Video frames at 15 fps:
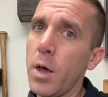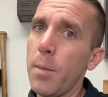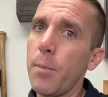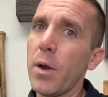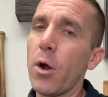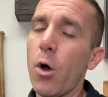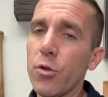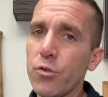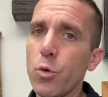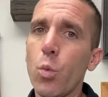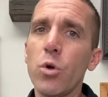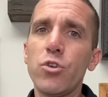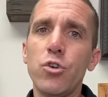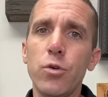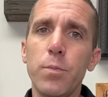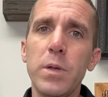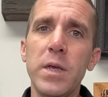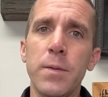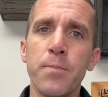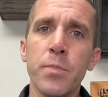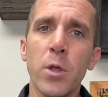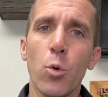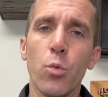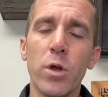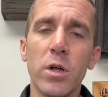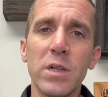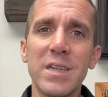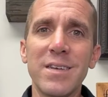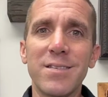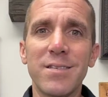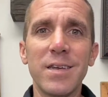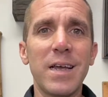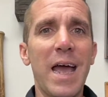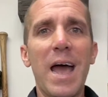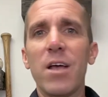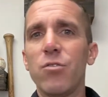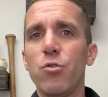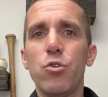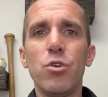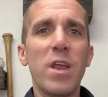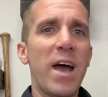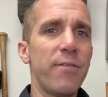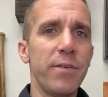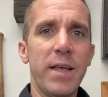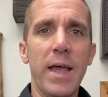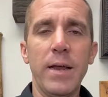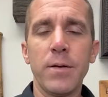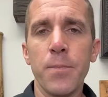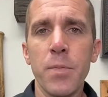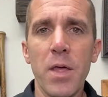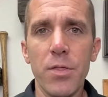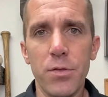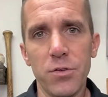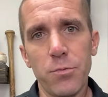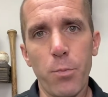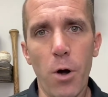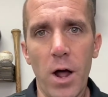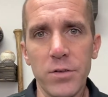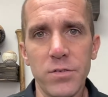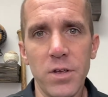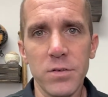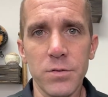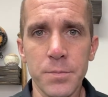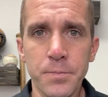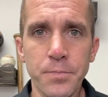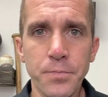but I also want you to be realistic as you navigate this process.